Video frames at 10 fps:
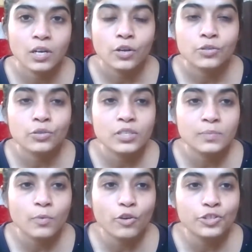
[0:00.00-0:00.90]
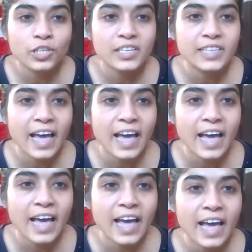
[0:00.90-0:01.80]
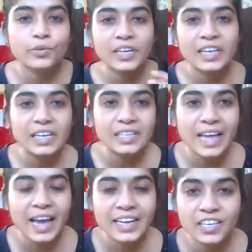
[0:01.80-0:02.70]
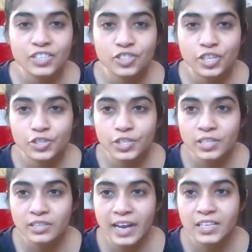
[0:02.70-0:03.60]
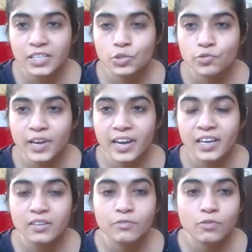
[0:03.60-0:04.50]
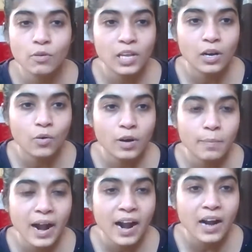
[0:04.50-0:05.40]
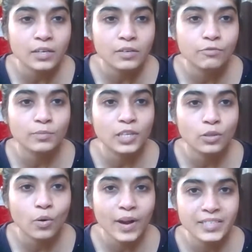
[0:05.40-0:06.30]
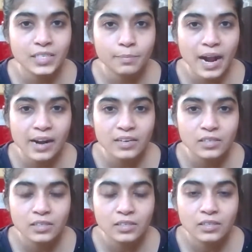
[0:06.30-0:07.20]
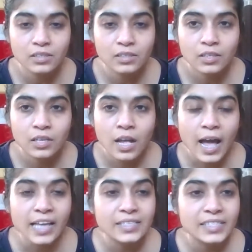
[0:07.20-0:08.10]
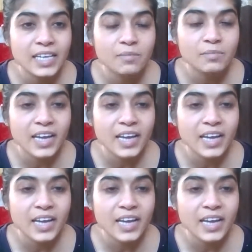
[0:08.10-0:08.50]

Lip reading: So this posture is helpful to release any congestion, any strain from the lower part, from the thoracic part, and same